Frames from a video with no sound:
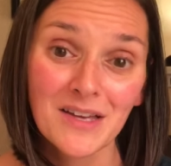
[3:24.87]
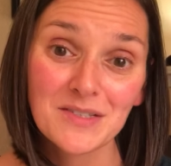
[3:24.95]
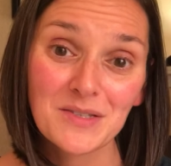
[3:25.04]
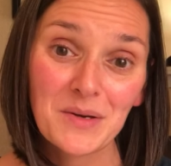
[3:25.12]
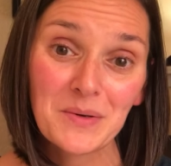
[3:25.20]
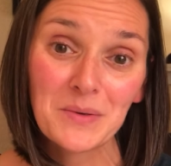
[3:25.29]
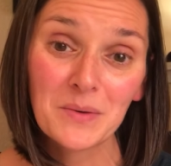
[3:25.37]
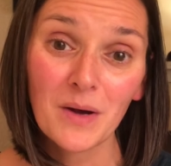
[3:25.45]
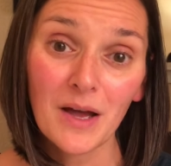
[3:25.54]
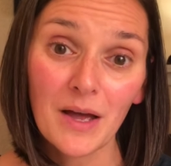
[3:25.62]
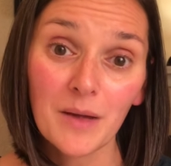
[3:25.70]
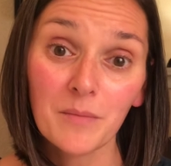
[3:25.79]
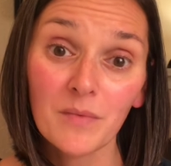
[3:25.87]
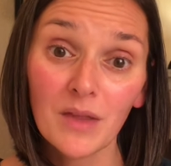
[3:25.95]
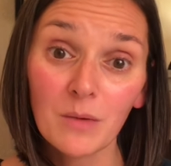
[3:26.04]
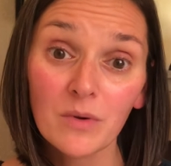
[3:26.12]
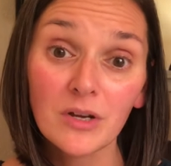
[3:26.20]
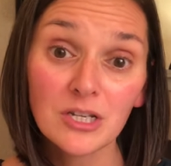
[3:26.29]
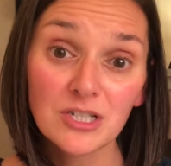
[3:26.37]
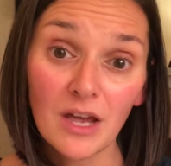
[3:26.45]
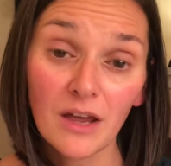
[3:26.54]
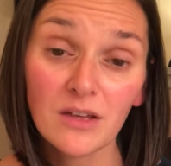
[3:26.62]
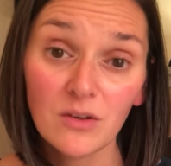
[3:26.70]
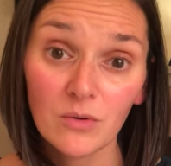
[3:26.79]
So then we're going to
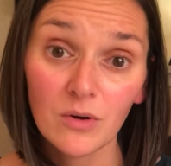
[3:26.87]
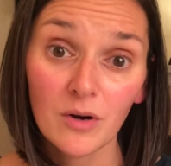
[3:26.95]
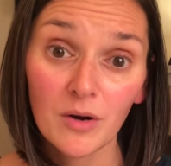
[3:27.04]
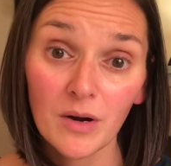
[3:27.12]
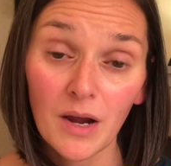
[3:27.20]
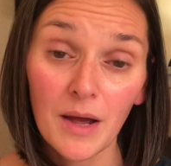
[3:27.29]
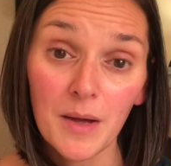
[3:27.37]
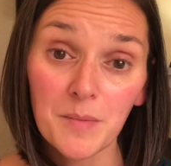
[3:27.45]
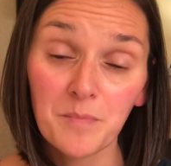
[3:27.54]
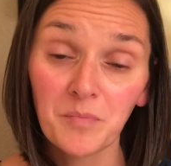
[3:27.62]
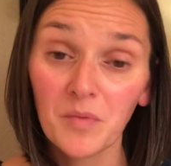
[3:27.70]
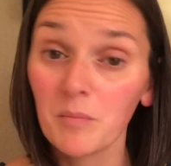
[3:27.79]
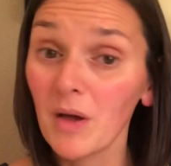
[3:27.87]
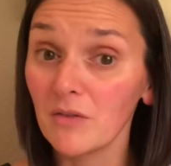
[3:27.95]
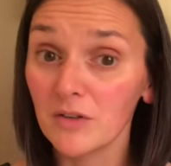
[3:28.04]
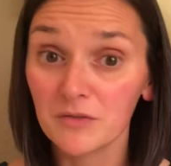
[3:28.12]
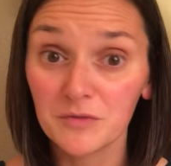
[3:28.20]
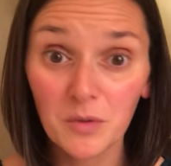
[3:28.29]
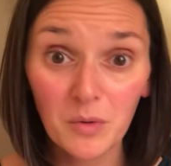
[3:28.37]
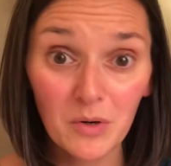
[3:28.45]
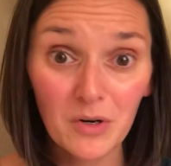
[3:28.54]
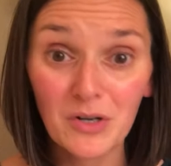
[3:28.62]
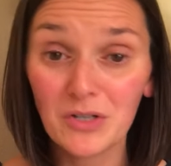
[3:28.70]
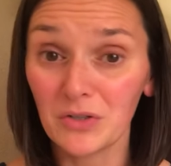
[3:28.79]
check your pelvic
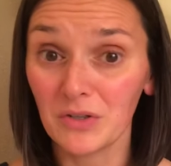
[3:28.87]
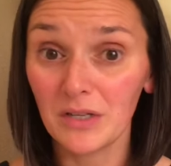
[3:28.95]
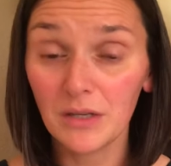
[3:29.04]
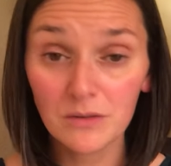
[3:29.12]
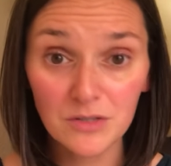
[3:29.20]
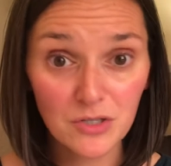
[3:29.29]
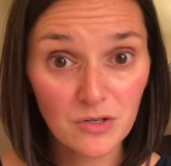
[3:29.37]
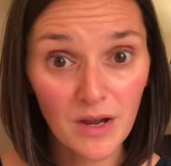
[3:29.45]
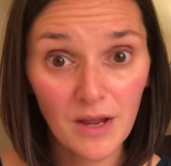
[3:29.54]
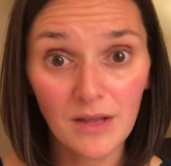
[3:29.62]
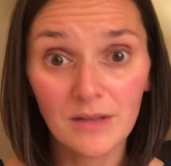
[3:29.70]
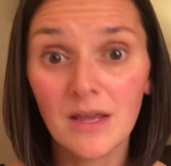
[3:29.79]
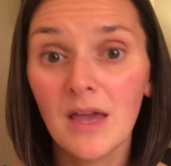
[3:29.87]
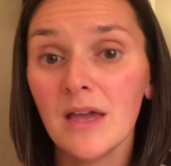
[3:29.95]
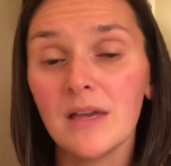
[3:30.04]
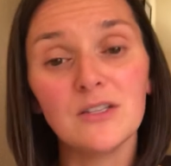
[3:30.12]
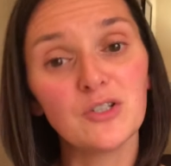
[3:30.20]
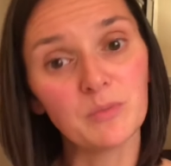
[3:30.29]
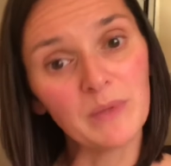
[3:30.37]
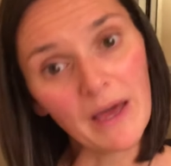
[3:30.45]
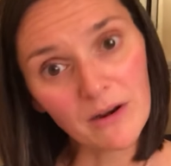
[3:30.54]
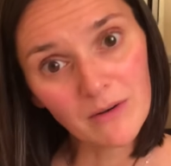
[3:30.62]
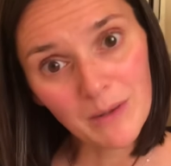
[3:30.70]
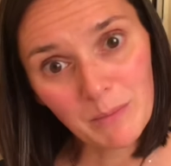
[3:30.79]
floor, your Kegel strength. Is your
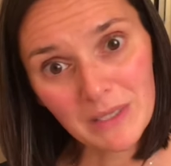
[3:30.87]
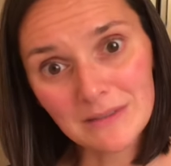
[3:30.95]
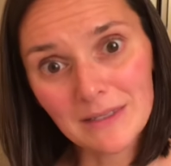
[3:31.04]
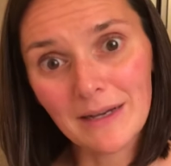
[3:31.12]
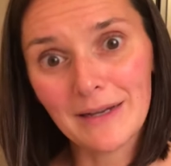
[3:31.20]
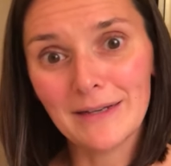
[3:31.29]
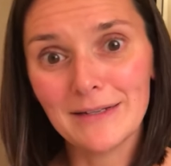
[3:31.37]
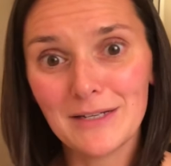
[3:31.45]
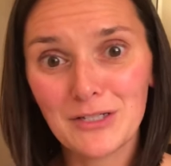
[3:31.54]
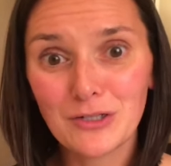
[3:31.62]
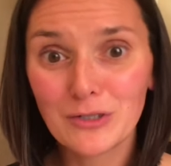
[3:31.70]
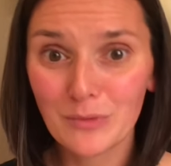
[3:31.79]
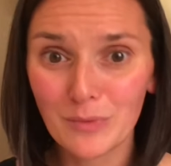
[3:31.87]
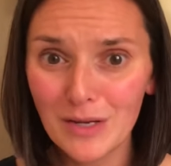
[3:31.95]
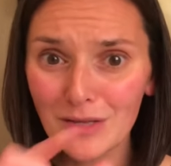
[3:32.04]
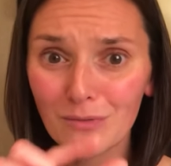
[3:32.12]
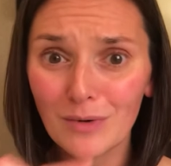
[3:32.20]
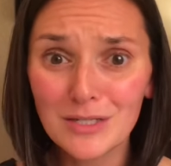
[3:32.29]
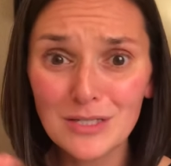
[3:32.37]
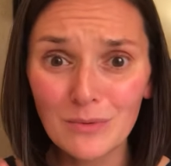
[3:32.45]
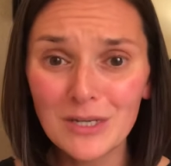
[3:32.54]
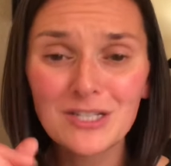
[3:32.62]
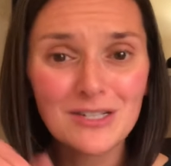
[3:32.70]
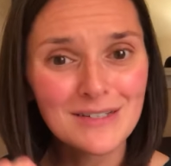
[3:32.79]
bladder in midline? Is your urethra
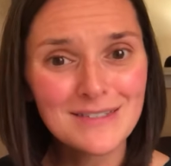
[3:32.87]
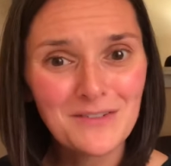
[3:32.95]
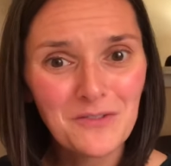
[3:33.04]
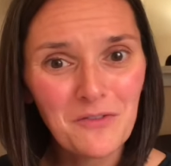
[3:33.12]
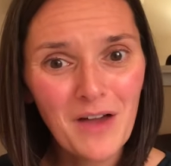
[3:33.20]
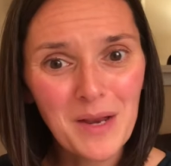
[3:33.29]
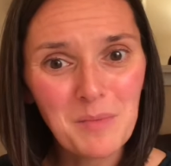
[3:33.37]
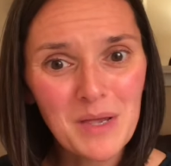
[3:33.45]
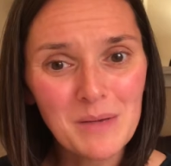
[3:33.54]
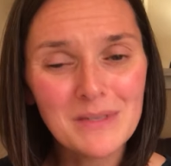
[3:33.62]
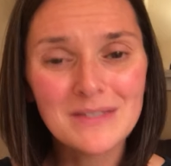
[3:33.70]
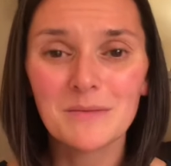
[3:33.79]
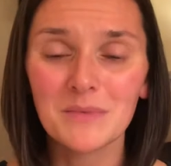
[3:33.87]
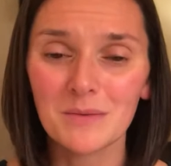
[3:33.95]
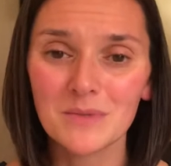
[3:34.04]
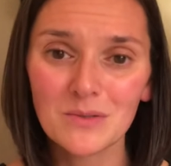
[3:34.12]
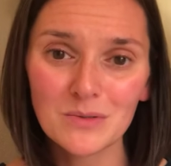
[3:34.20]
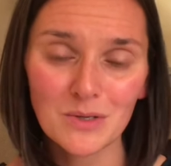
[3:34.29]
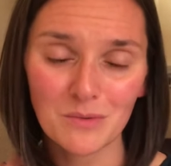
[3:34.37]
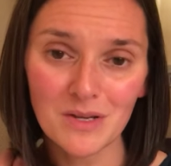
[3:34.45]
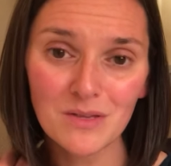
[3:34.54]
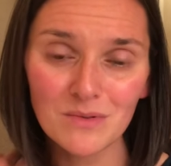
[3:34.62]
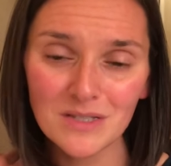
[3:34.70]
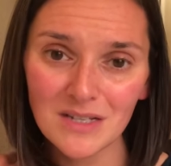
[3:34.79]
squished? Because if you've had a baby, sometimes those
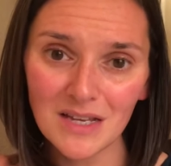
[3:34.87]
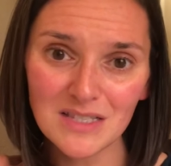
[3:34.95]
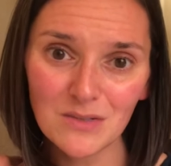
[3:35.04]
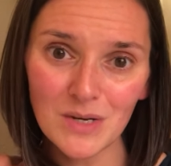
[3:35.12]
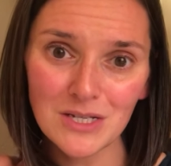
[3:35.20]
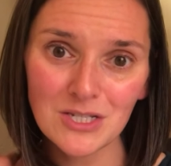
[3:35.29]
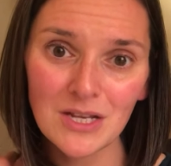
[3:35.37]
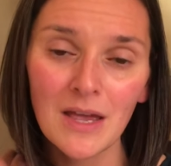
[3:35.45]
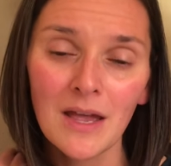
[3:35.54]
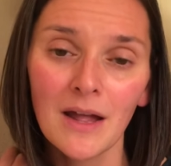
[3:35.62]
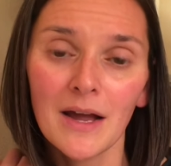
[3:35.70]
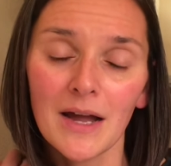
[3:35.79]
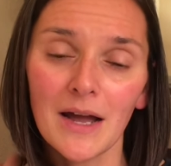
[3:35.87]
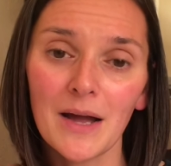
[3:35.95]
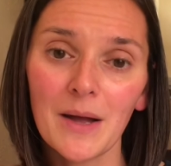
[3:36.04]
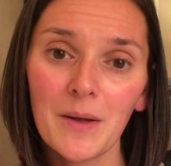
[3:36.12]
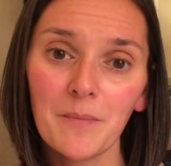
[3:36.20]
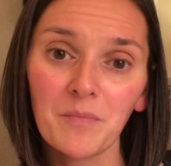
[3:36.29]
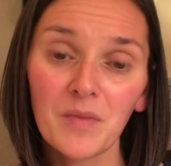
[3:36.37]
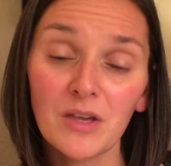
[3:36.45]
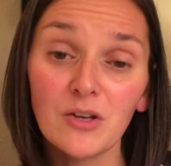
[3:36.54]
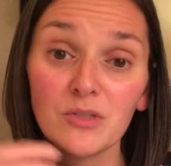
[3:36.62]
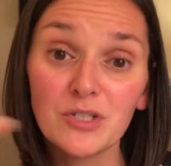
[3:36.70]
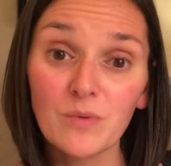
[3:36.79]
urethras get squished.
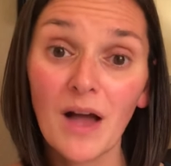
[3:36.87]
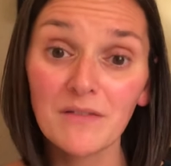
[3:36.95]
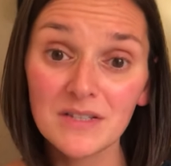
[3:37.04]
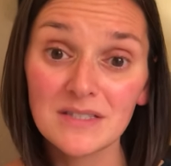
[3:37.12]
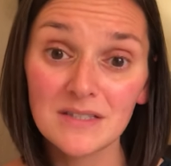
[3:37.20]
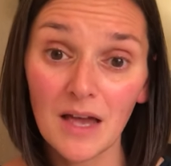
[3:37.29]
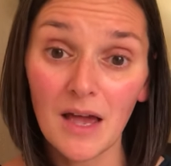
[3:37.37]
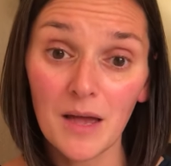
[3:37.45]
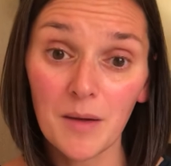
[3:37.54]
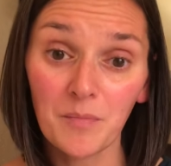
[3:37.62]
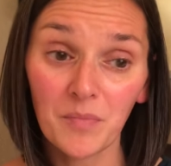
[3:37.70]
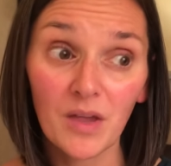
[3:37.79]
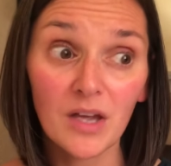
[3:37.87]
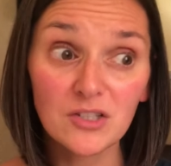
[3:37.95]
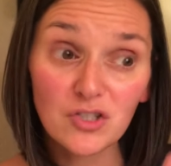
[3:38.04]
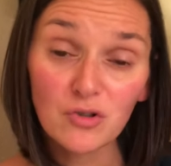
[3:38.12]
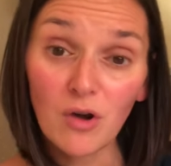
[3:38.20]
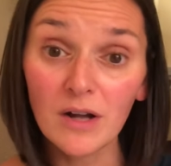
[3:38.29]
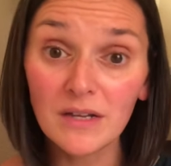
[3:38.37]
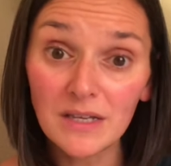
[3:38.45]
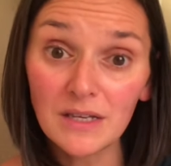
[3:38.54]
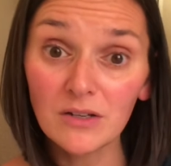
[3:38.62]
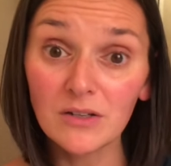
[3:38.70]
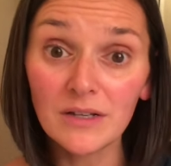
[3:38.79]
Do you have a strong
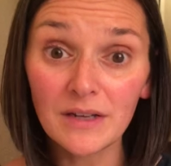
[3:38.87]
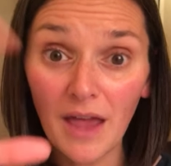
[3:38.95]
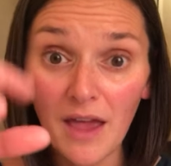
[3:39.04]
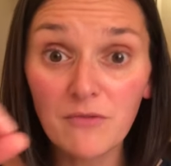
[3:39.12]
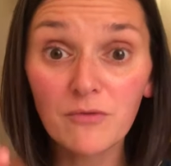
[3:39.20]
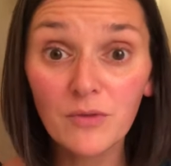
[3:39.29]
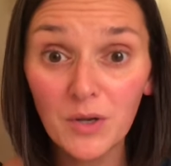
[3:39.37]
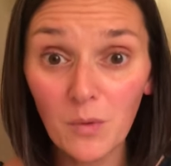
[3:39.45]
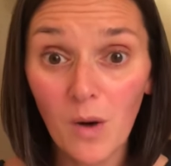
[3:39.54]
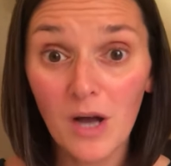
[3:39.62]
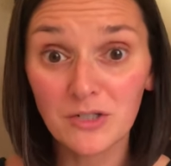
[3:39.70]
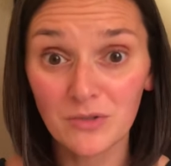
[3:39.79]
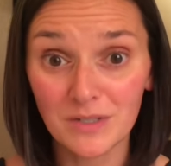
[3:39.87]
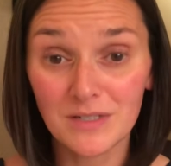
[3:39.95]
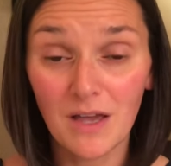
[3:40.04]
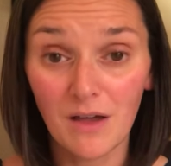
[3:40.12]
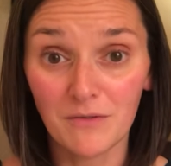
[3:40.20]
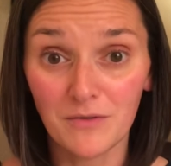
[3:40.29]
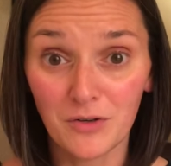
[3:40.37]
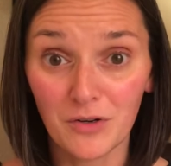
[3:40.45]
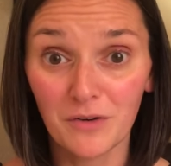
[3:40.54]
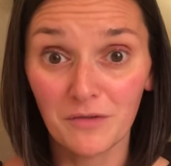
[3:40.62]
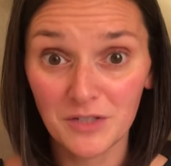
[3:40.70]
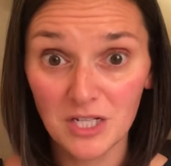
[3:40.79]
Kegel in every quadrant of
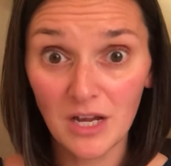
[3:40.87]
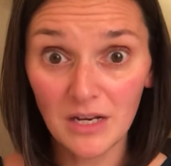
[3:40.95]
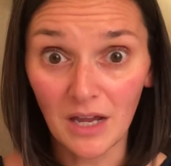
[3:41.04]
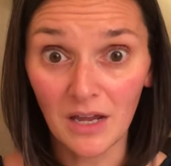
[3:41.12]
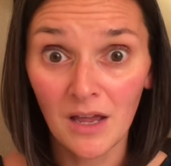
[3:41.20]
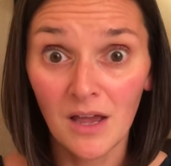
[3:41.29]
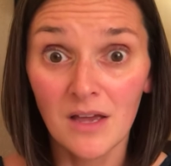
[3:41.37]
your vagina?